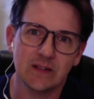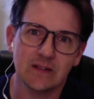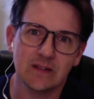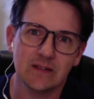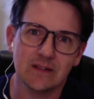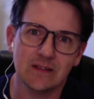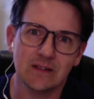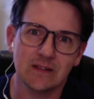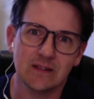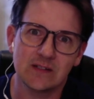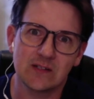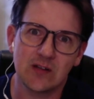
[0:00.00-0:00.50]

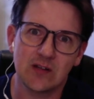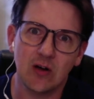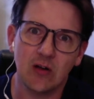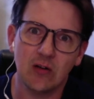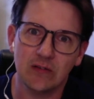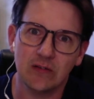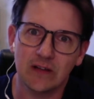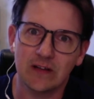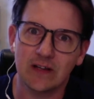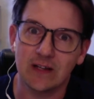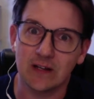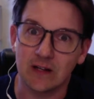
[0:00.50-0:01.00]
that's called
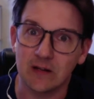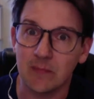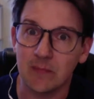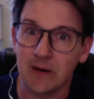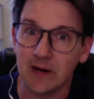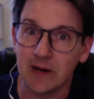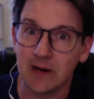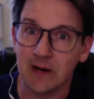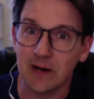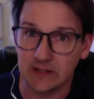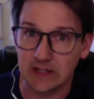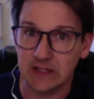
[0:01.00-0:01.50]
like an
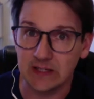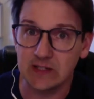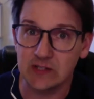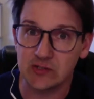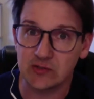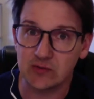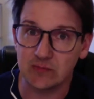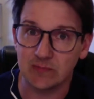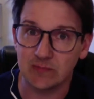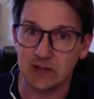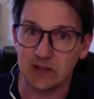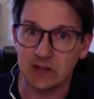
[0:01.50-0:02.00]
American
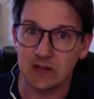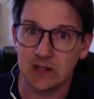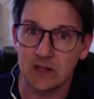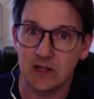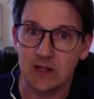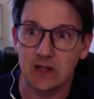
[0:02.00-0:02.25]
instrument,